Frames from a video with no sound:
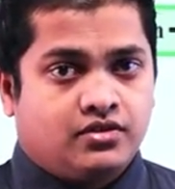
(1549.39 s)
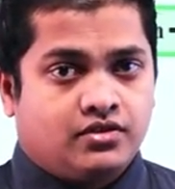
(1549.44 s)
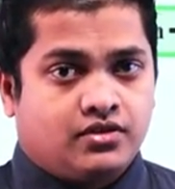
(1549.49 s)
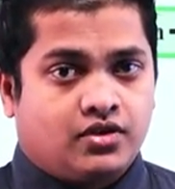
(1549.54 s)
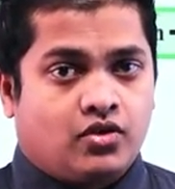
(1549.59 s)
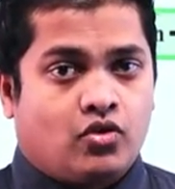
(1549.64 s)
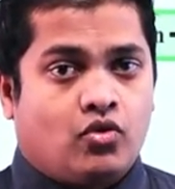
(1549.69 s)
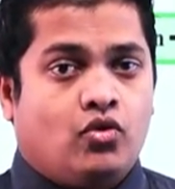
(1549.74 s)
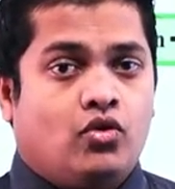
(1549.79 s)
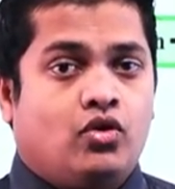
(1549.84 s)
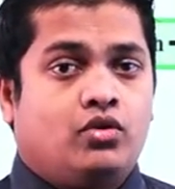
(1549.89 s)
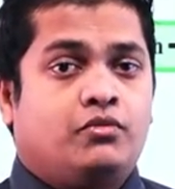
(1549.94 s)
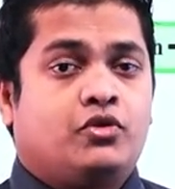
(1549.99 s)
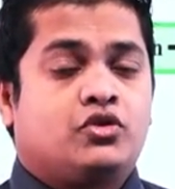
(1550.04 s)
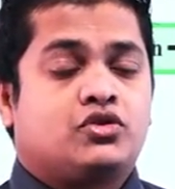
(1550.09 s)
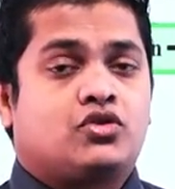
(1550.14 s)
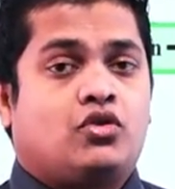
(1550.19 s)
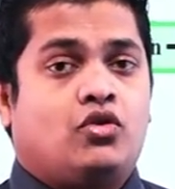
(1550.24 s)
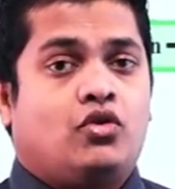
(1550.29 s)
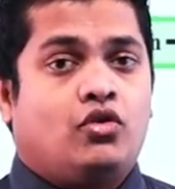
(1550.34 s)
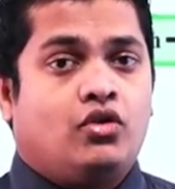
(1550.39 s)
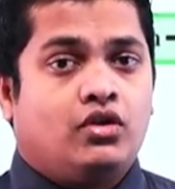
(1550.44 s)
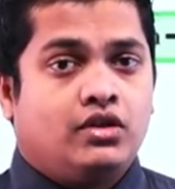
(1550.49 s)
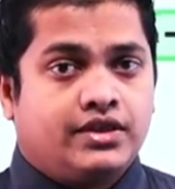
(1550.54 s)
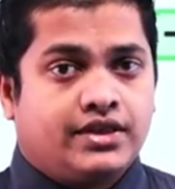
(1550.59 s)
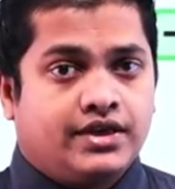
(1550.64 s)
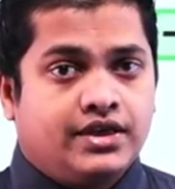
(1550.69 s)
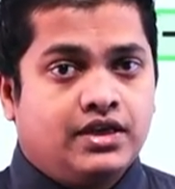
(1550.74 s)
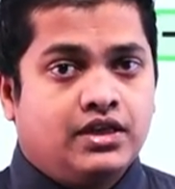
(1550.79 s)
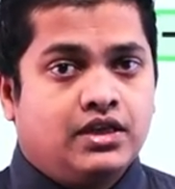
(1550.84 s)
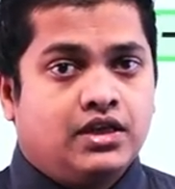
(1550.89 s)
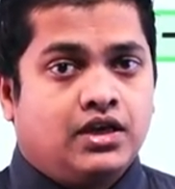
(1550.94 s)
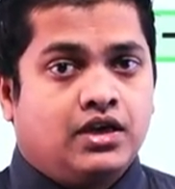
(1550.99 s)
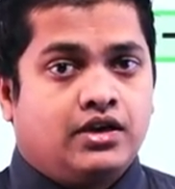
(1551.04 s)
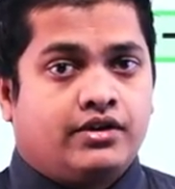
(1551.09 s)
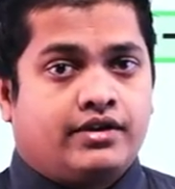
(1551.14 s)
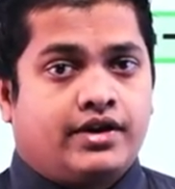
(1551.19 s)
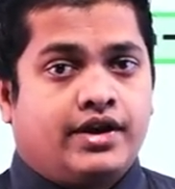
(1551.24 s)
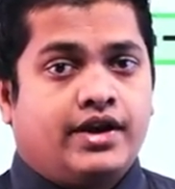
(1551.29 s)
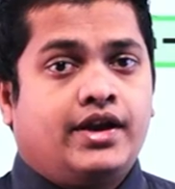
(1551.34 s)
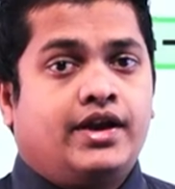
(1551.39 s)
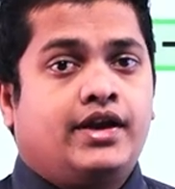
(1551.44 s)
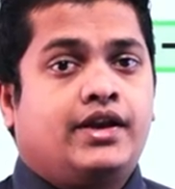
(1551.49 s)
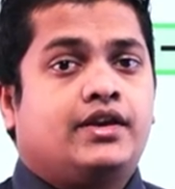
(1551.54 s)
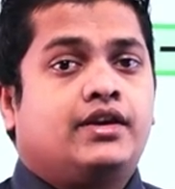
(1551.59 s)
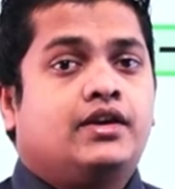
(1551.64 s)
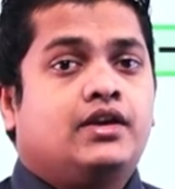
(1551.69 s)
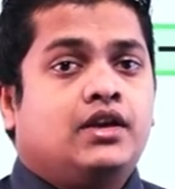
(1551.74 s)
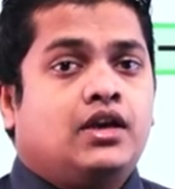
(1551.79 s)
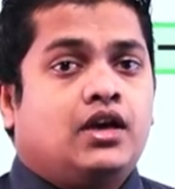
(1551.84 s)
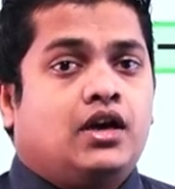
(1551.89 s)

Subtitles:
the almost all the, right,